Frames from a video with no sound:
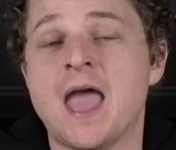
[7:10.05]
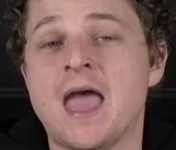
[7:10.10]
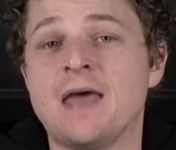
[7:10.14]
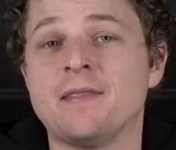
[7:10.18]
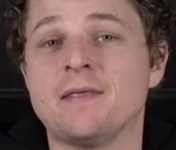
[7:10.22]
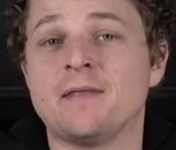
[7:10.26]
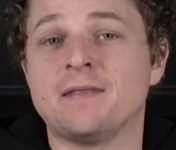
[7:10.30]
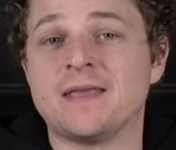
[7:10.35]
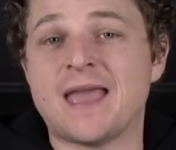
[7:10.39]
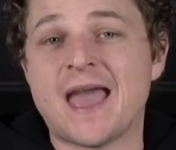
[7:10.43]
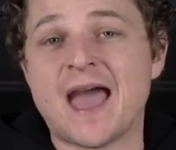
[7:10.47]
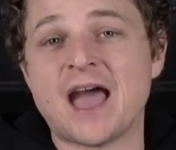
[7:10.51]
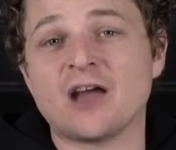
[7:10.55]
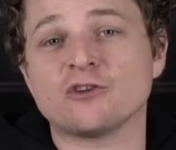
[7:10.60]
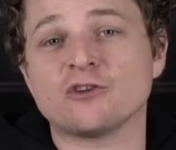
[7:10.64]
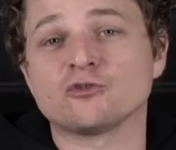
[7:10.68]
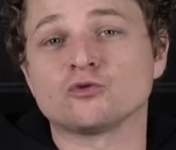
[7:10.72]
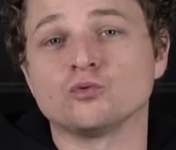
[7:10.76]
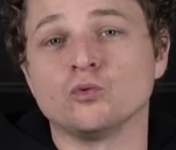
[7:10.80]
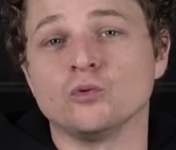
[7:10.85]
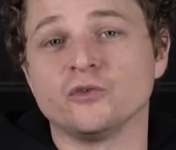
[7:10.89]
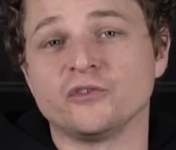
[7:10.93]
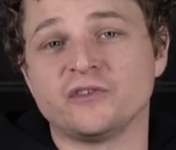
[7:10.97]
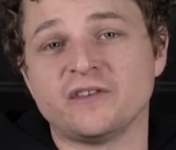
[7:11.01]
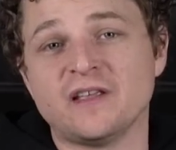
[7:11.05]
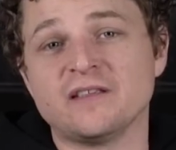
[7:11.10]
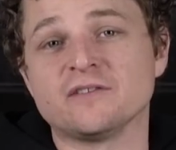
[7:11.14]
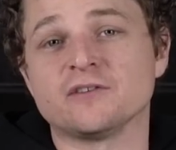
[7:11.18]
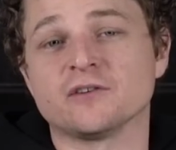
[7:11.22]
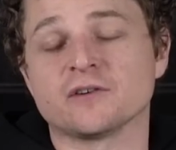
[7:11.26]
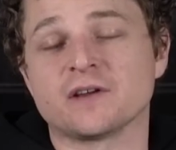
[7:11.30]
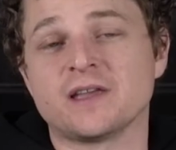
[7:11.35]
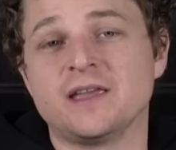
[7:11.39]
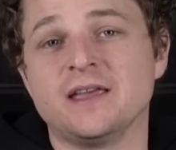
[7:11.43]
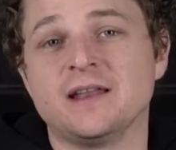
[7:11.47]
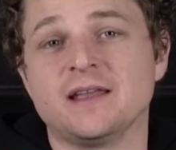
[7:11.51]
And then the actual
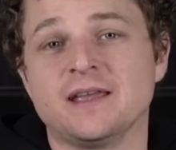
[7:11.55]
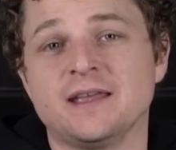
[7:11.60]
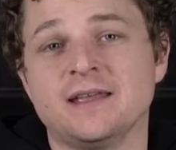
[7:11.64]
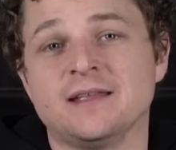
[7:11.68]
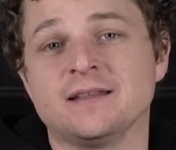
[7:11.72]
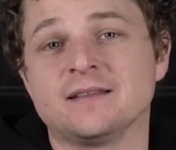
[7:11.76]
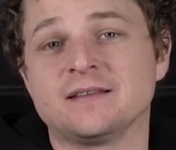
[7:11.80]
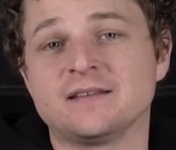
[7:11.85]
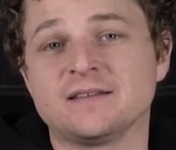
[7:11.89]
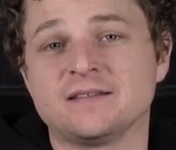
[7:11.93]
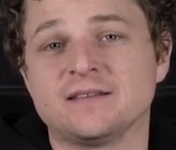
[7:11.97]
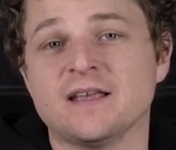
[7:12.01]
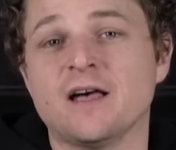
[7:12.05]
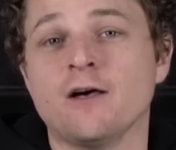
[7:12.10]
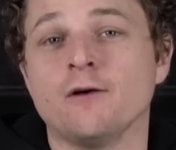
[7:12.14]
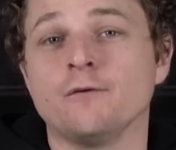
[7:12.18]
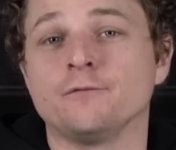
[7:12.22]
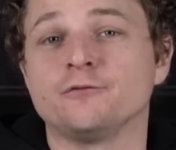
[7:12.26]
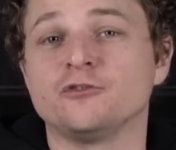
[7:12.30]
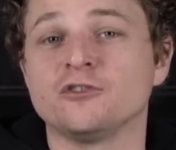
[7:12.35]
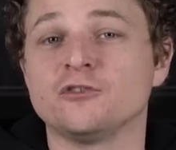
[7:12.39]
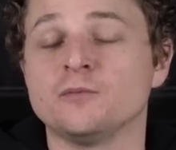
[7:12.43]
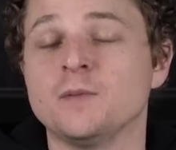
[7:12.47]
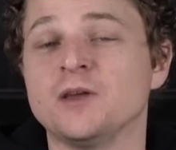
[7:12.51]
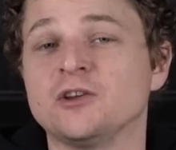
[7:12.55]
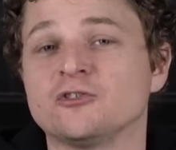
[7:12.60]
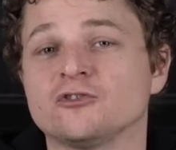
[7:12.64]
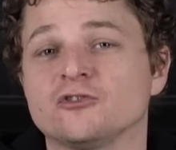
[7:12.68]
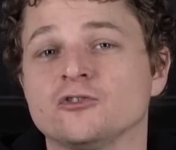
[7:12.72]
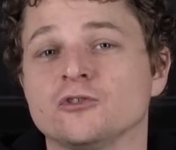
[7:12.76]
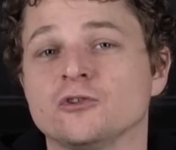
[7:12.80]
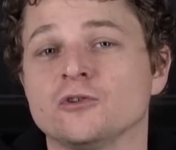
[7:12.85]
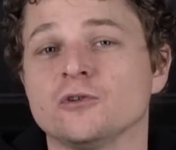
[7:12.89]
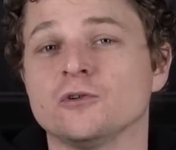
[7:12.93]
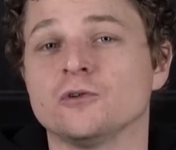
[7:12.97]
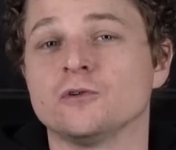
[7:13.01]
sensor kit itself, just make
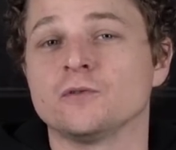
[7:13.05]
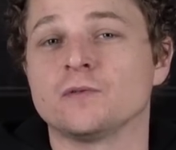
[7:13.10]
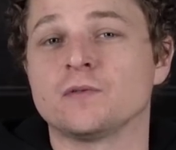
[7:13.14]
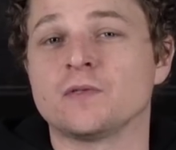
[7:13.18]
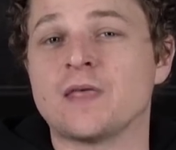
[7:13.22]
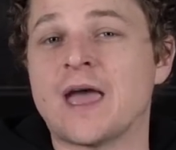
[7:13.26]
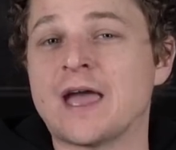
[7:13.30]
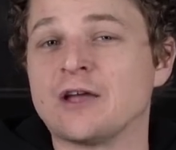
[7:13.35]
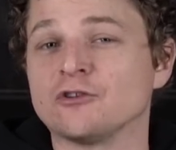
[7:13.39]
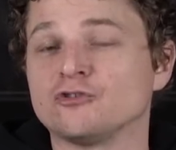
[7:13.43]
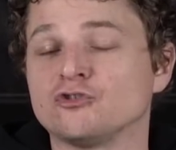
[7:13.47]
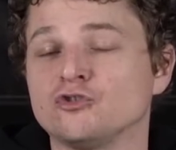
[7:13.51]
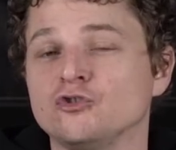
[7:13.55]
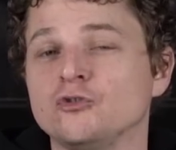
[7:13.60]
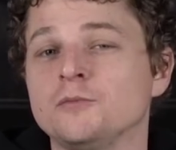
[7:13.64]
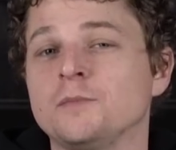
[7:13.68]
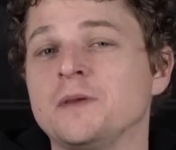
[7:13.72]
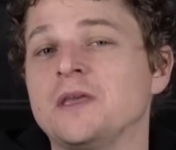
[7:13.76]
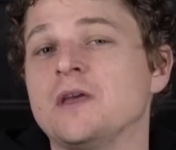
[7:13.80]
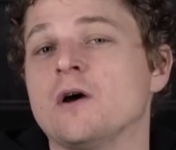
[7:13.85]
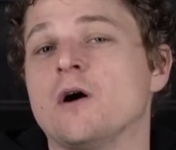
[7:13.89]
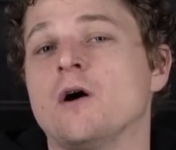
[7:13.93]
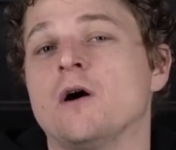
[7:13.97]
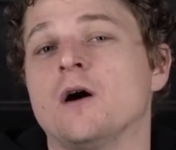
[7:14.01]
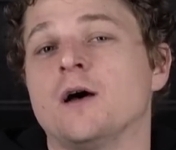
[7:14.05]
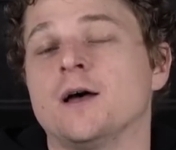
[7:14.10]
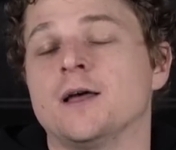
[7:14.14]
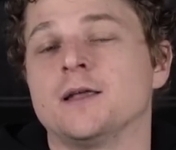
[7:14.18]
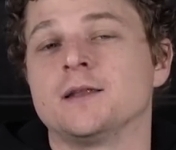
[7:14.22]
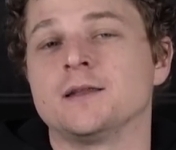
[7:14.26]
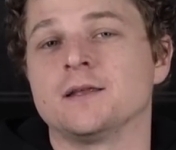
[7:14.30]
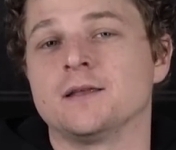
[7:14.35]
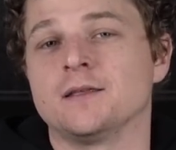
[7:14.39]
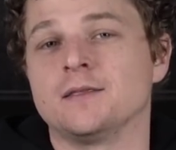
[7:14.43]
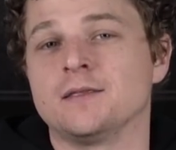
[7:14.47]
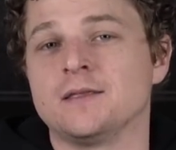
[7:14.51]
sure that should be
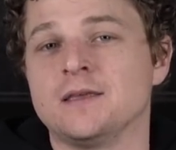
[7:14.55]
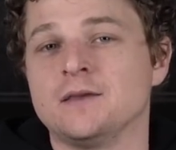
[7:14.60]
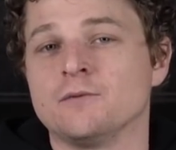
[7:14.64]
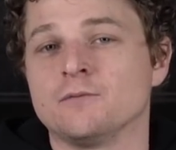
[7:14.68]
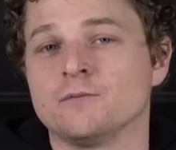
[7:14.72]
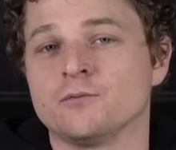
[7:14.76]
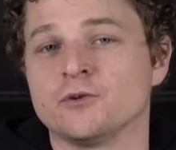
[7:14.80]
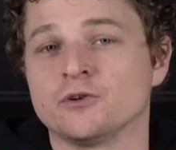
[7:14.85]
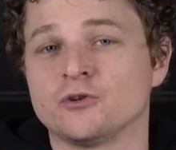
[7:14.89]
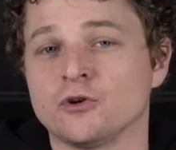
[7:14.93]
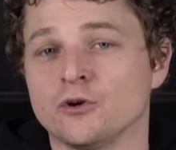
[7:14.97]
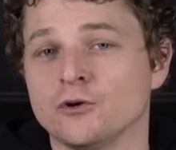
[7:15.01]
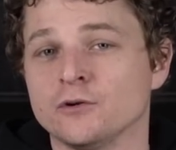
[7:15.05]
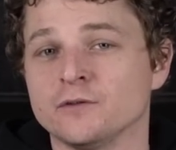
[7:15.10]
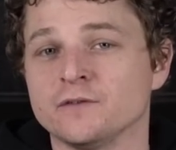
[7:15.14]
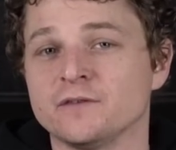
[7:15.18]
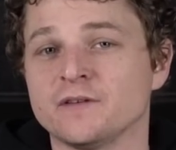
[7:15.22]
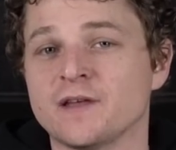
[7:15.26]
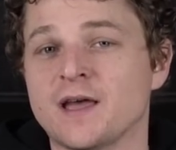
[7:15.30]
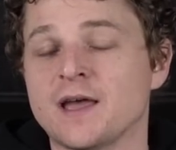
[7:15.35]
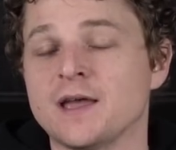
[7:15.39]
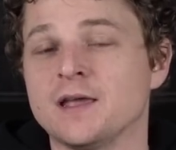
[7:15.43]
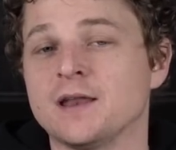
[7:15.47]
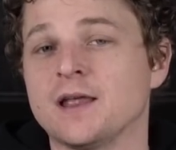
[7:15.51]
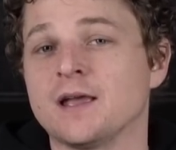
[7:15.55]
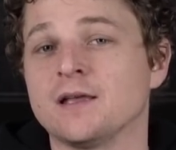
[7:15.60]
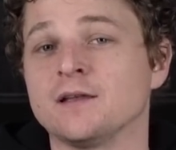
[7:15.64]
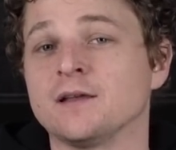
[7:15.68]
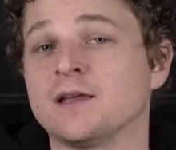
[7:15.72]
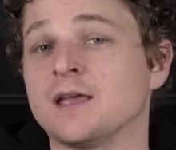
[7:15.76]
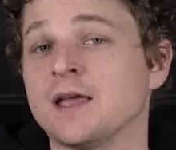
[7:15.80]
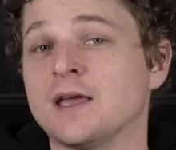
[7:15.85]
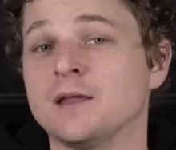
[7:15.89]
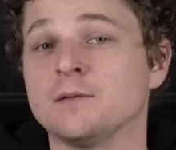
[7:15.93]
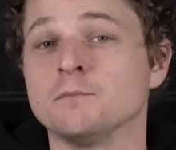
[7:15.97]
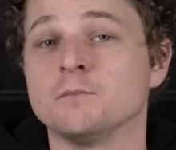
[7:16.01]
on the return side.
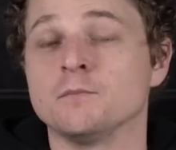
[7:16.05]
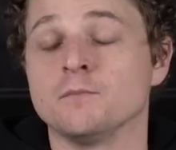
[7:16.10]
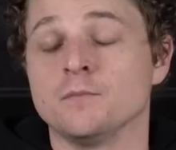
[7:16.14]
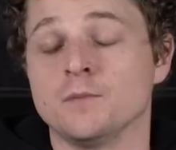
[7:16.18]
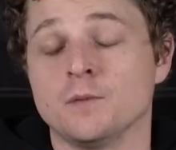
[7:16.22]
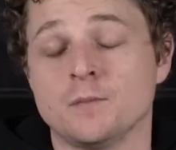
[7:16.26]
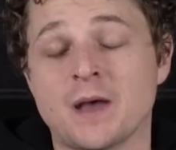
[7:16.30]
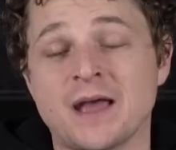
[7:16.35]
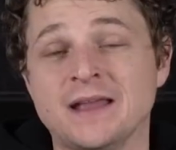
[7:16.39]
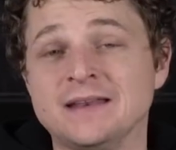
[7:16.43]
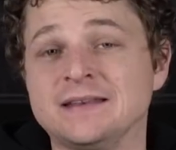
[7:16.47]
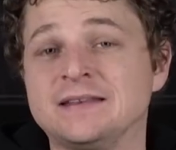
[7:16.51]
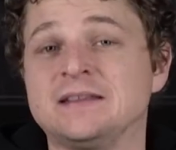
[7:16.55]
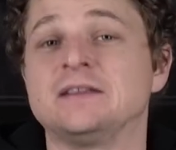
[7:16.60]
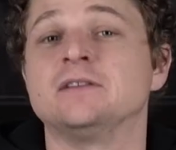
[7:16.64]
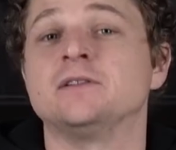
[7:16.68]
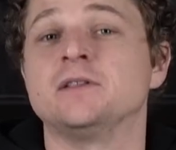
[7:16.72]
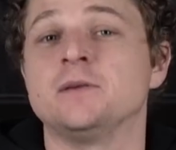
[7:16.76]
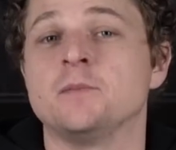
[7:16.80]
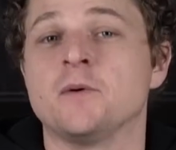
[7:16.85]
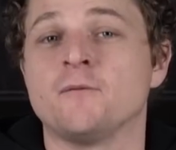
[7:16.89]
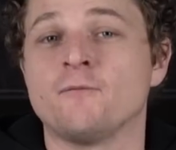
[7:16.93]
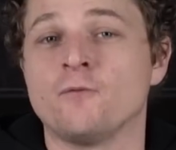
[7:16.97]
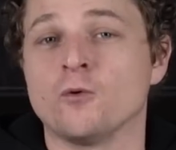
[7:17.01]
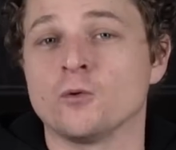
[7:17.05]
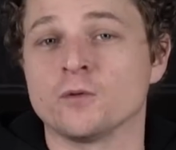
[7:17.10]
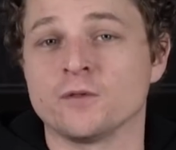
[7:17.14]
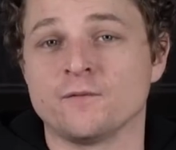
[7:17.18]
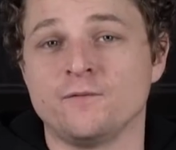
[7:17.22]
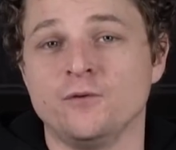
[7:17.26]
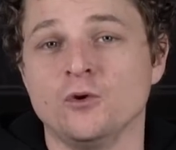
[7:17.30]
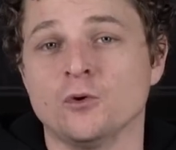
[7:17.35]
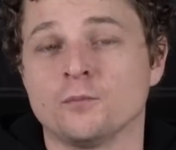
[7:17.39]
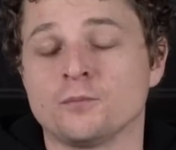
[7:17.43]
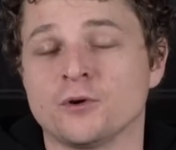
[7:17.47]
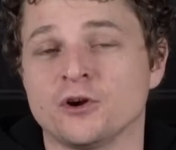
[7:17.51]
Again, ideally before the
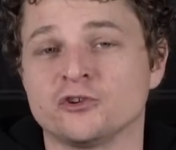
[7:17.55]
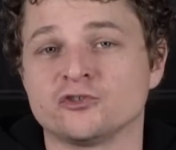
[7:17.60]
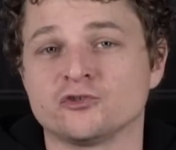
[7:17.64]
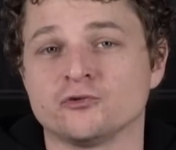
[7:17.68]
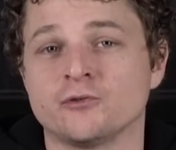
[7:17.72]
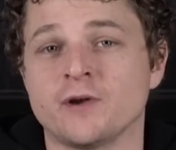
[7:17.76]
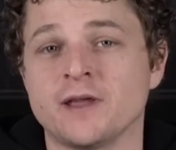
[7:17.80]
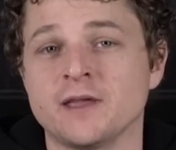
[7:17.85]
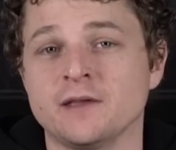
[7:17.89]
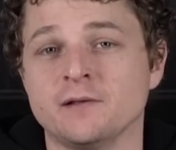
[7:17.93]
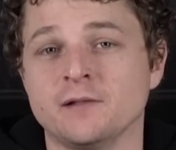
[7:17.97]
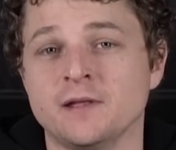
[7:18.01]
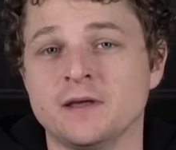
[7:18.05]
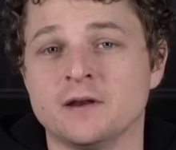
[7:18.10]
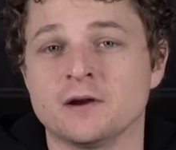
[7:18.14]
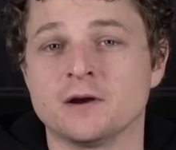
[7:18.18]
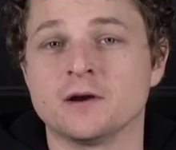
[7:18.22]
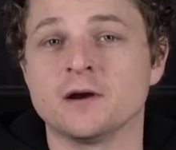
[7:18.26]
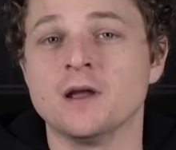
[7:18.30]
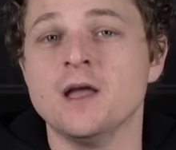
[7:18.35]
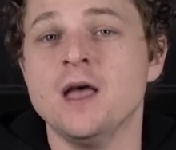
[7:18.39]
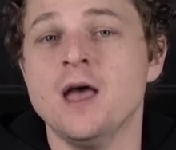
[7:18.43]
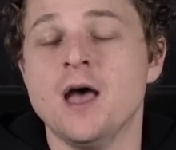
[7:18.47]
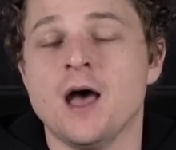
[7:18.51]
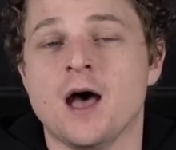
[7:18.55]
fuel pressure regulator.